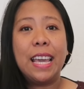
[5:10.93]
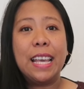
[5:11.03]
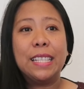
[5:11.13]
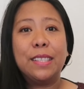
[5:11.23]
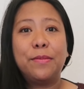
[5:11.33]

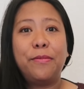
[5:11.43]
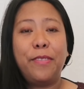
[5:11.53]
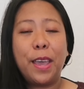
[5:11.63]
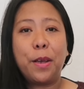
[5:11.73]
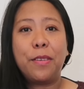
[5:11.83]
It's
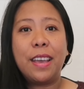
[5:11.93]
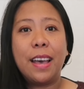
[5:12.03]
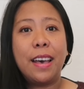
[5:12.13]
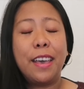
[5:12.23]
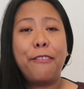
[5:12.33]
very
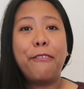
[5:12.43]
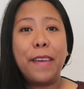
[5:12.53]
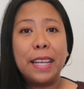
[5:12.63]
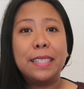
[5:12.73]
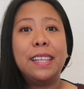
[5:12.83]

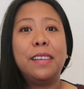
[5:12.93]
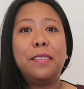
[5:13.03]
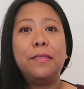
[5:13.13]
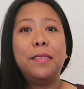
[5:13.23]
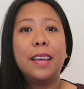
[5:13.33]

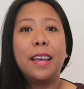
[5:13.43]
effective,